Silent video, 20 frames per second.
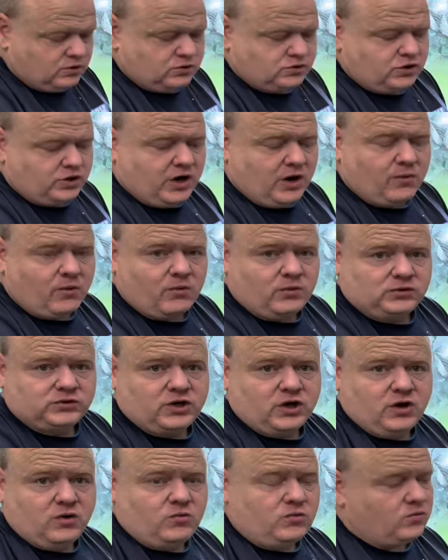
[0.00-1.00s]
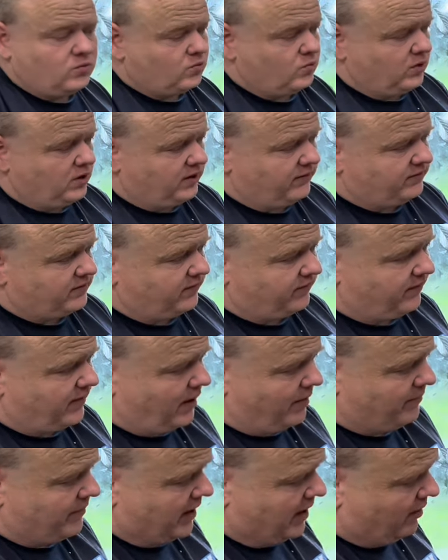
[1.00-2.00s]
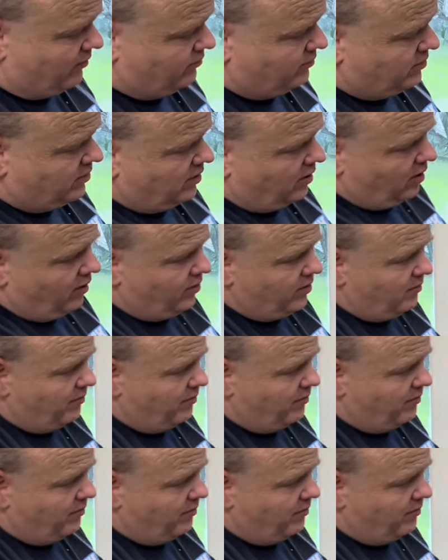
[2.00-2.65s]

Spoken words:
So now what we'll do, we'll lift the flap down on the